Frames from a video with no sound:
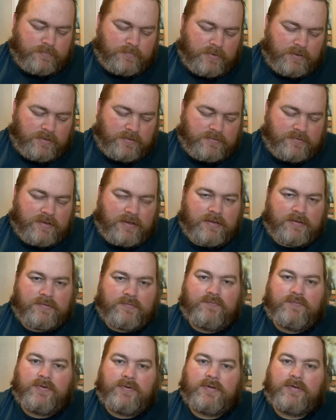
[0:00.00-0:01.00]
exact
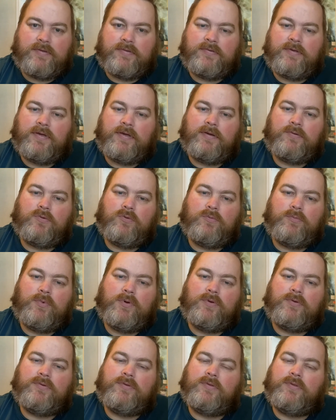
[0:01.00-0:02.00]
figures here, or
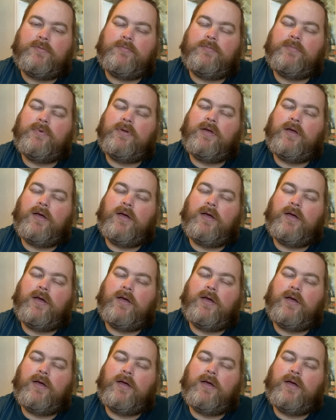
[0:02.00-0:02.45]
most of them.